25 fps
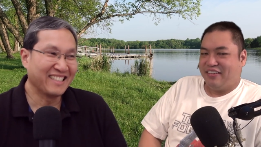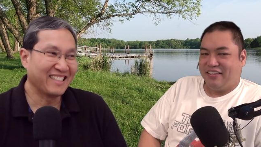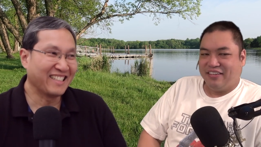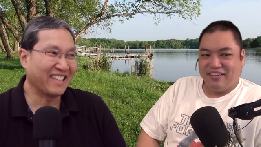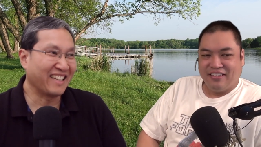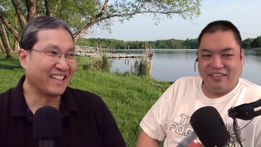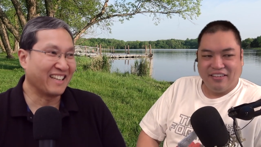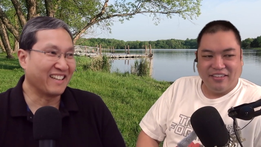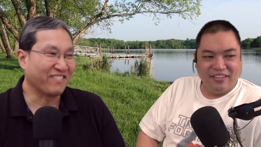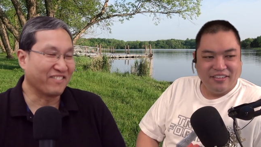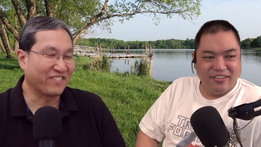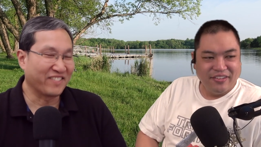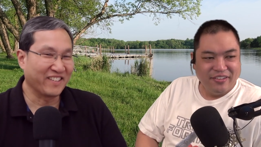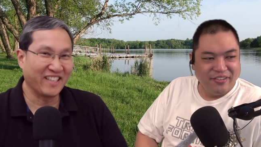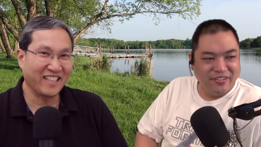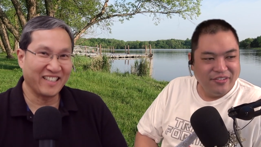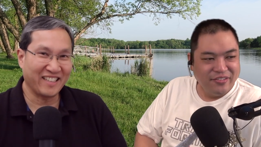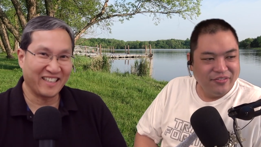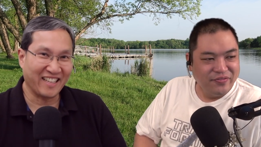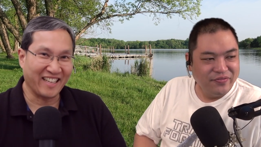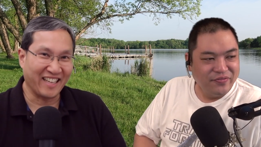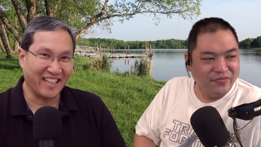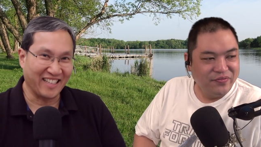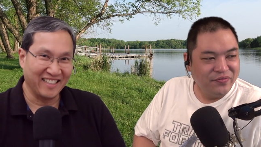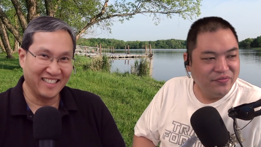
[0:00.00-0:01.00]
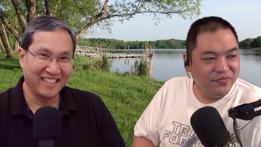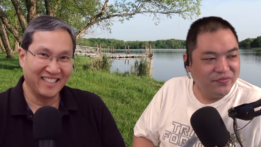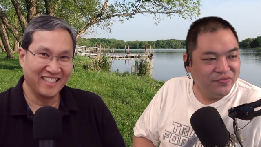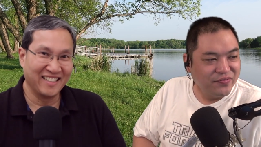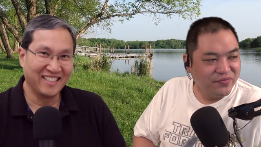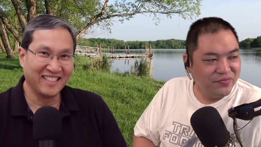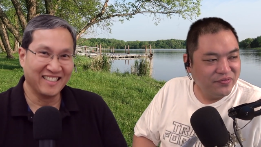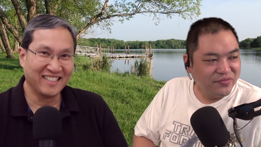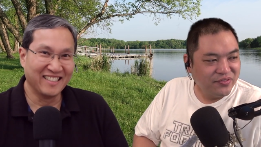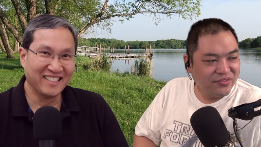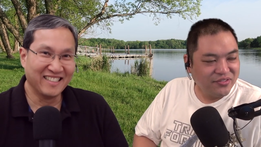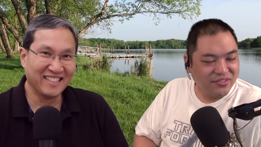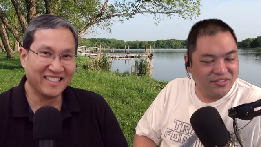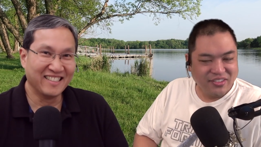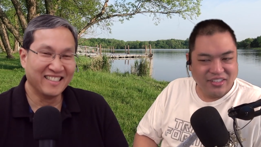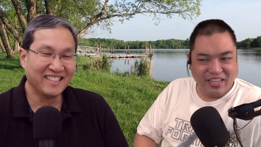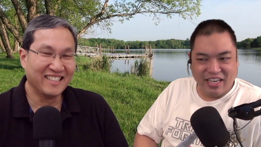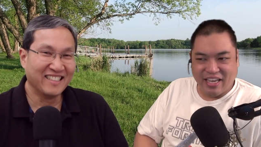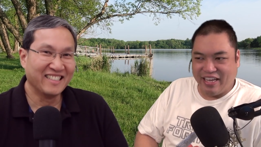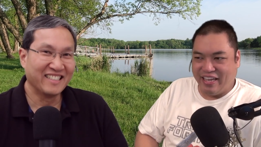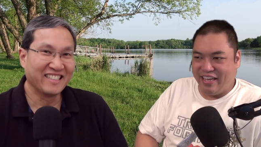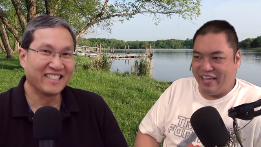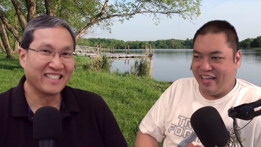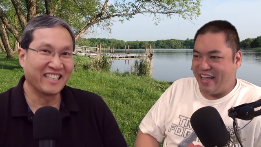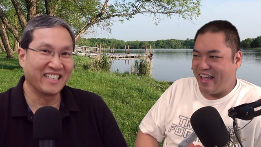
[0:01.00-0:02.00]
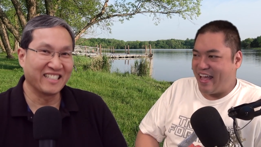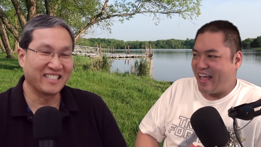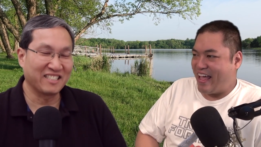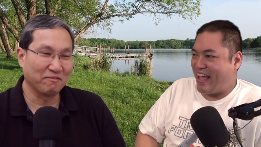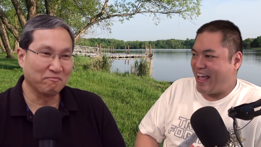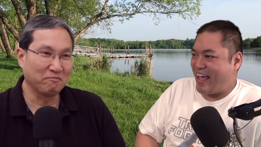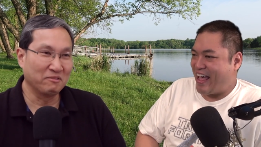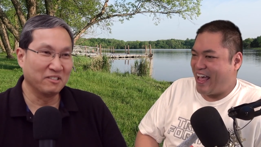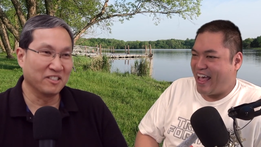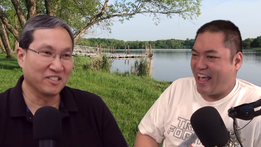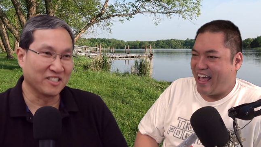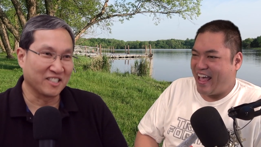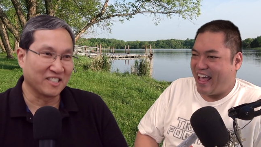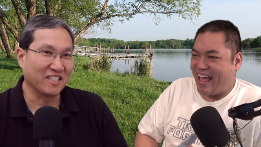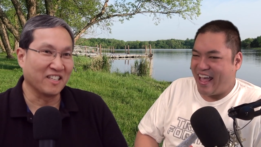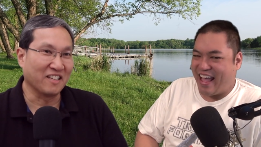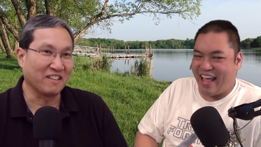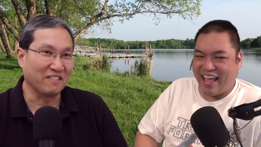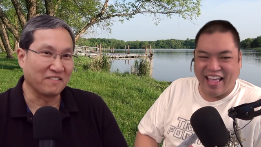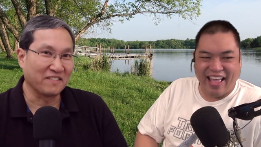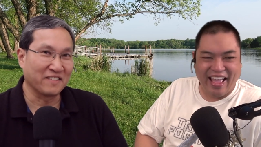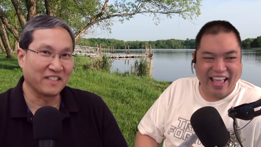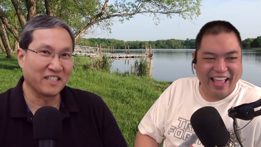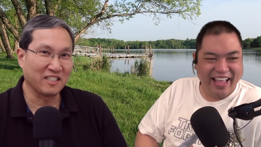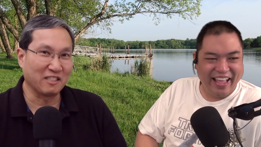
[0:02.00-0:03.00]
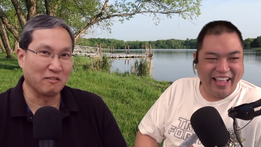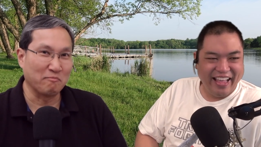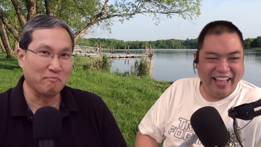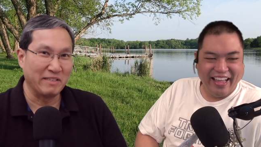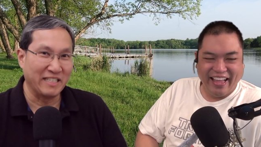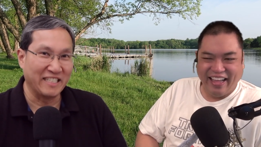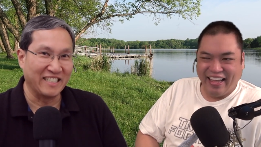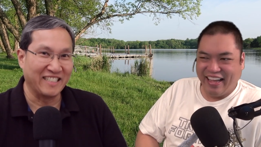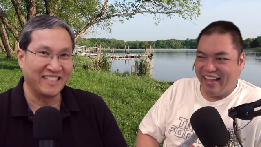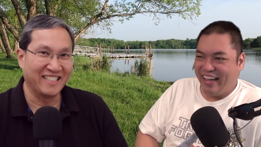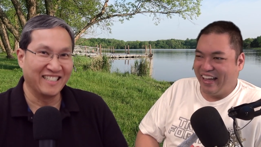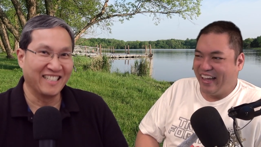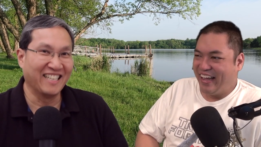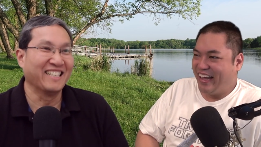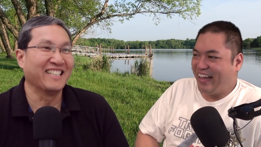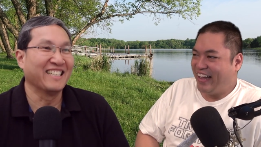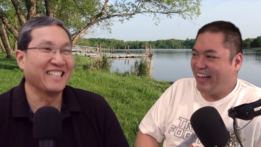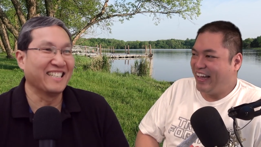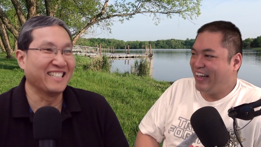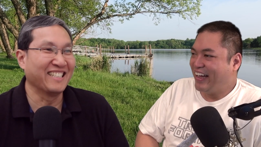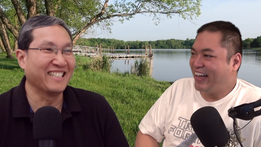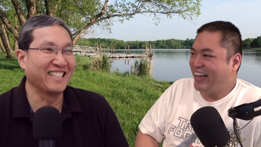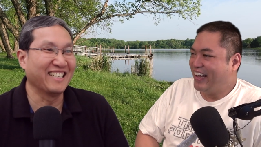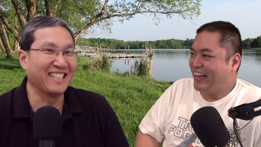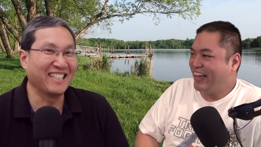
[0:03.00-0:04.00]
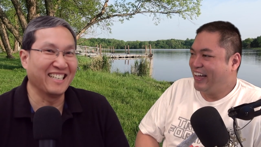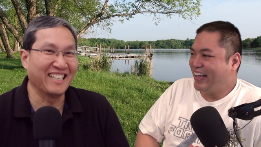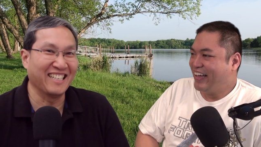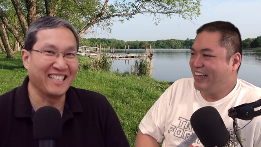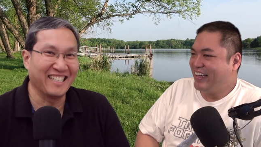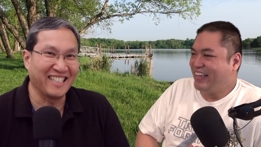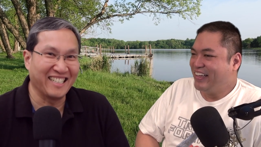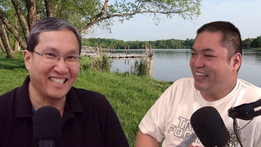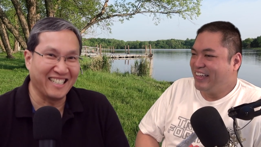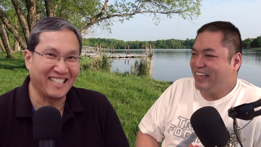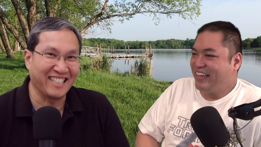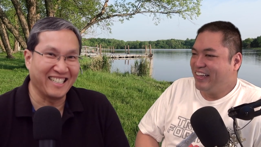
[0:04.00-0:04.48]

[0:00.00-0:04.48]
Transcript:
Speaker 1: Yeah, forget that. Get some real stuff. Get the meat. oh